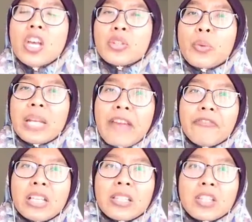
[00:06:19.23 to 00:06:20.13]
So when I
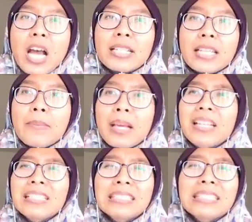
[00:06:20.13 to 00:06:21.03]
first started, I'm like,
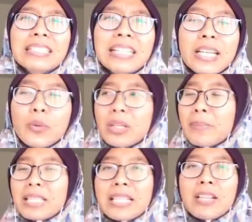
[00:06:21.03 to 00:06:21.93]
oh, I don't want
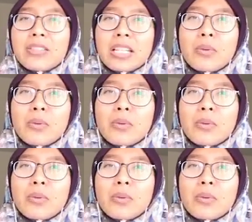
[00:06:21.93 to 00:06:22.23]
to be salesy.